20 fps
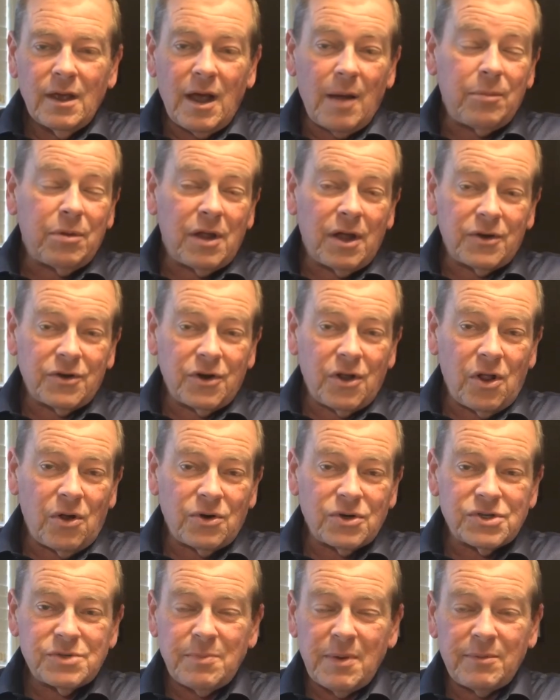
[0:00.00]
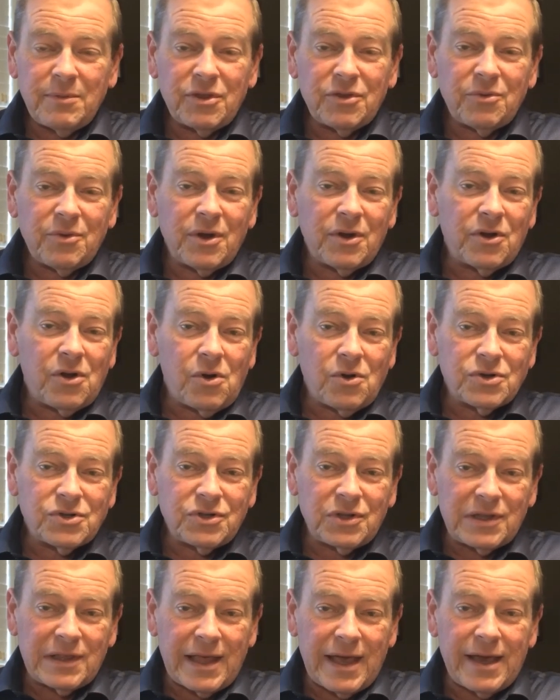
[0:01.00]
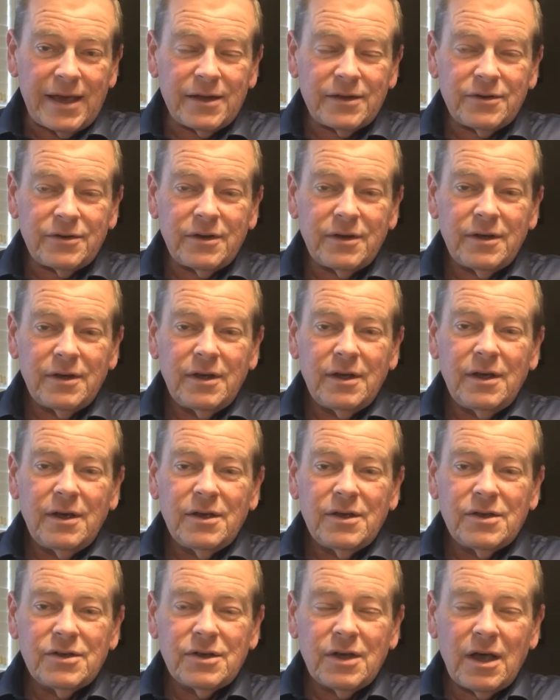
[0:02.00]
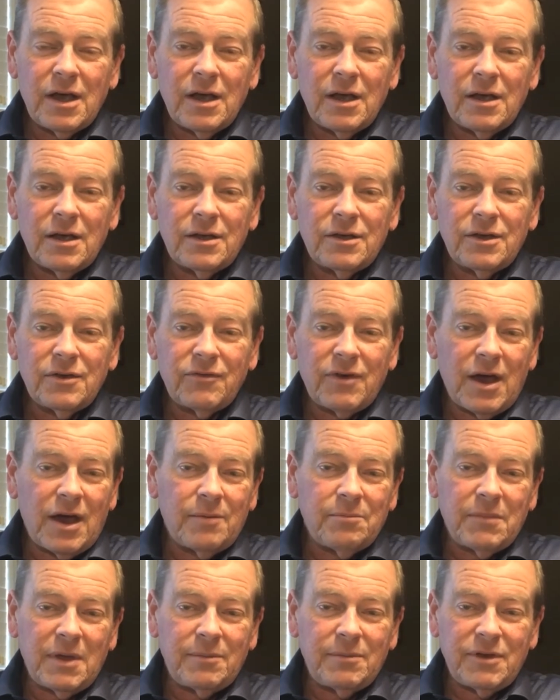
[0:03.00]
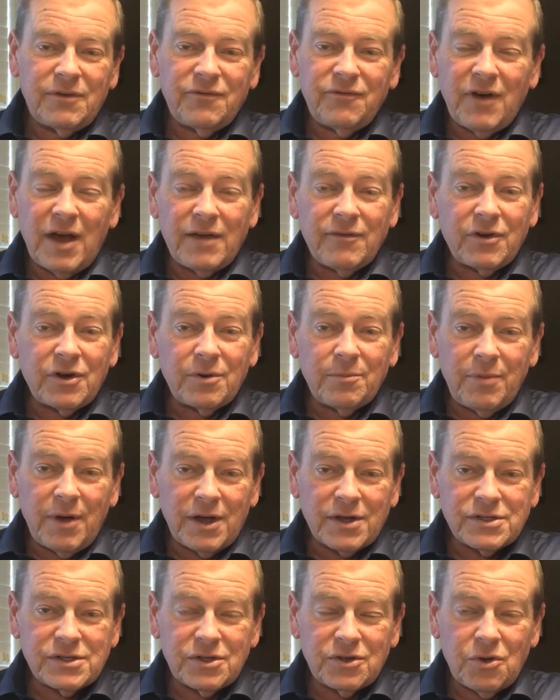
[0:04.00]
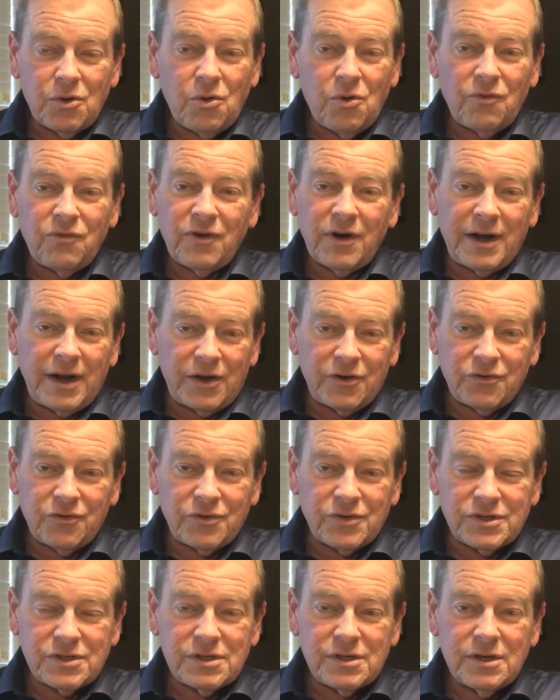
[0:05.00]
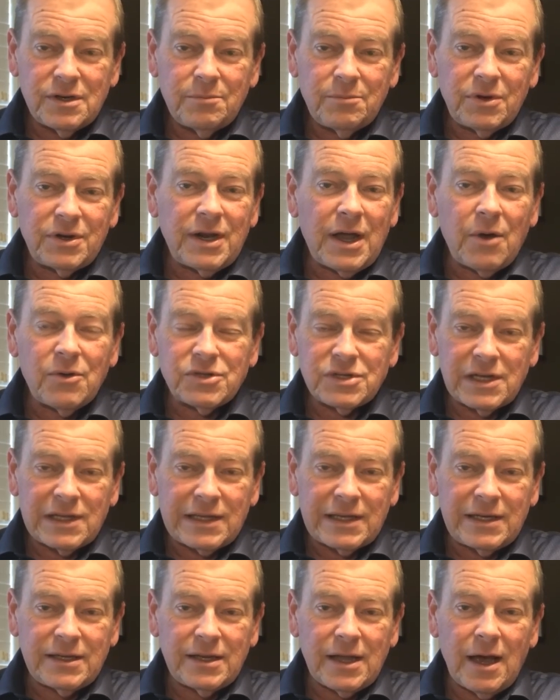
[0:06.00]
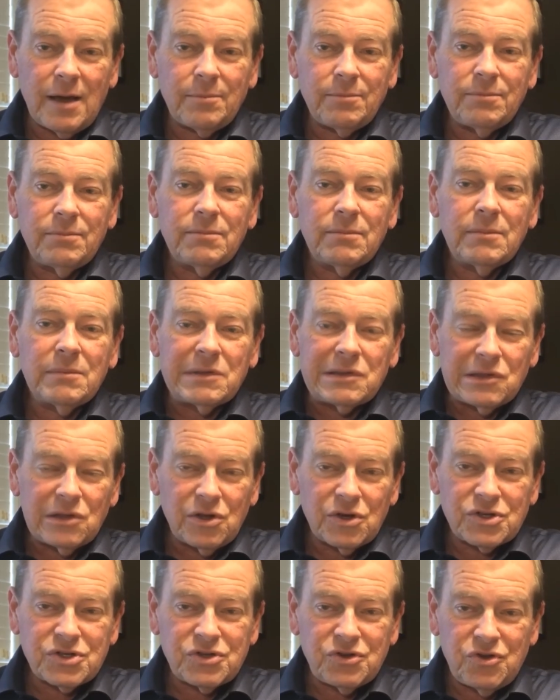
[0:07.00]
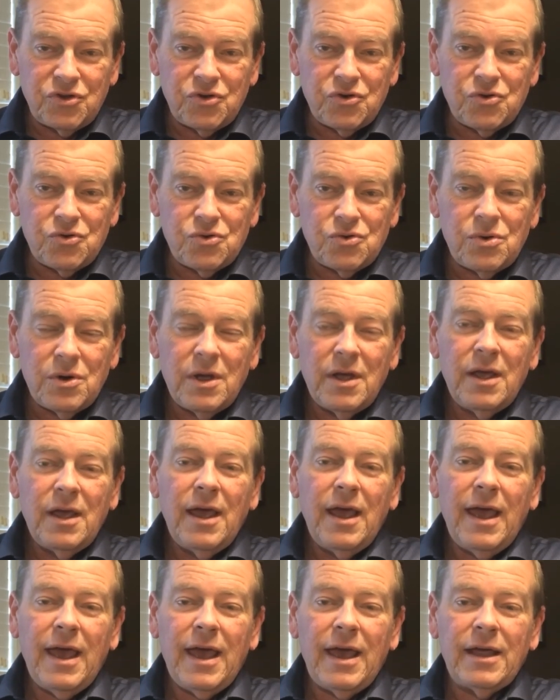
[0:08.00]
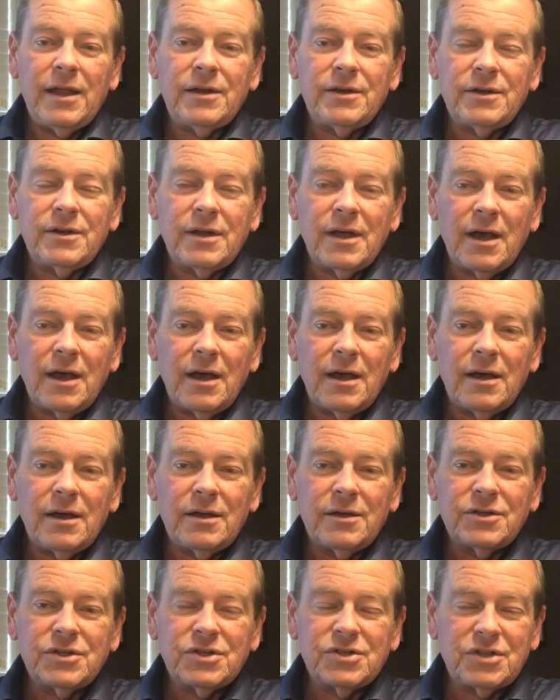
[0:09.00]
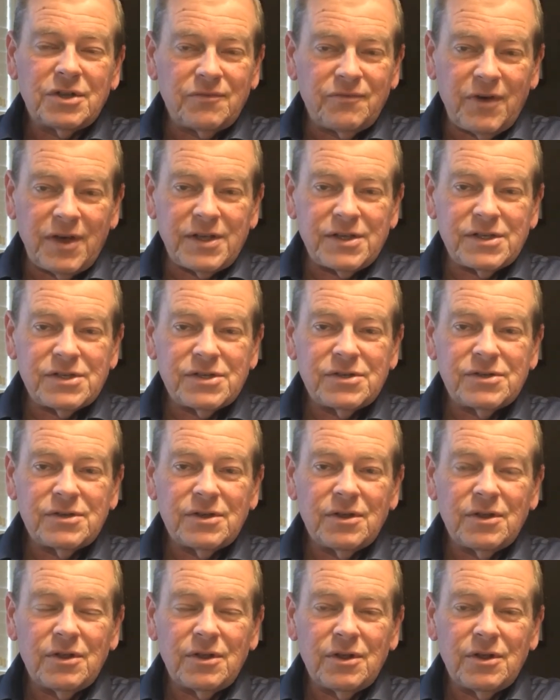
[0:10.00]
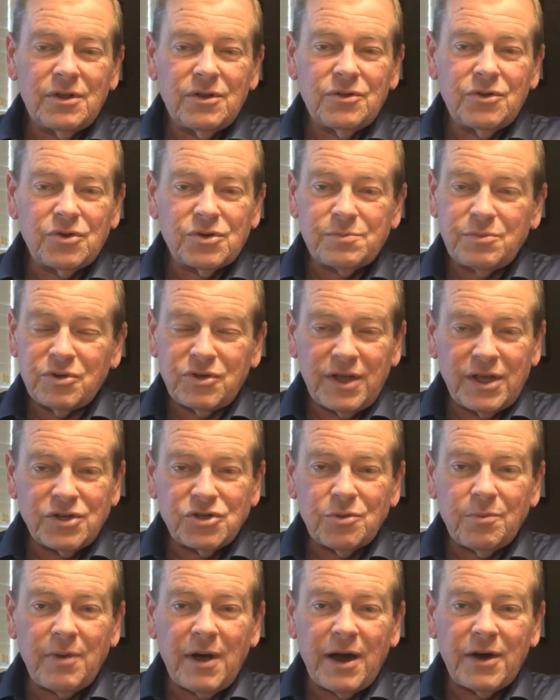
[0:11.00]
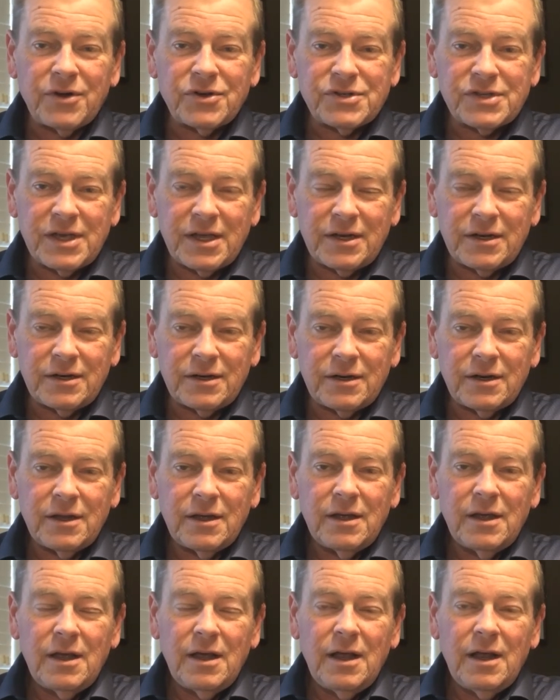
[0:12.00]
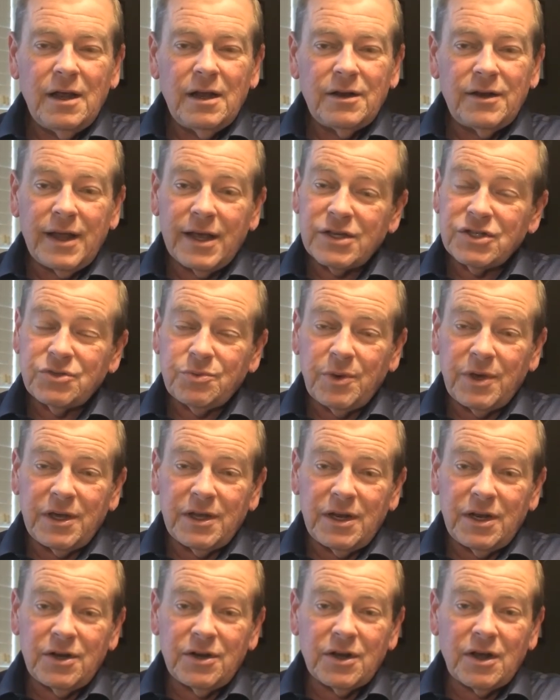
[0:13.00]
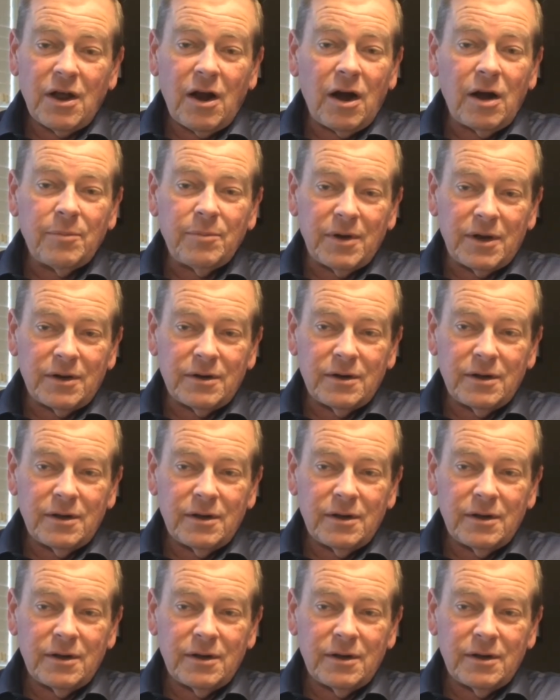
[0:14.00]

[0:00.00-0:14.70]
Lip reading: Couple $100, maybe $300 to lay it. You've got maybe $500 in the whole front entrance. But now it's cleaned up, looks new, and just invites those potential buyers in. Next, we get into carpet.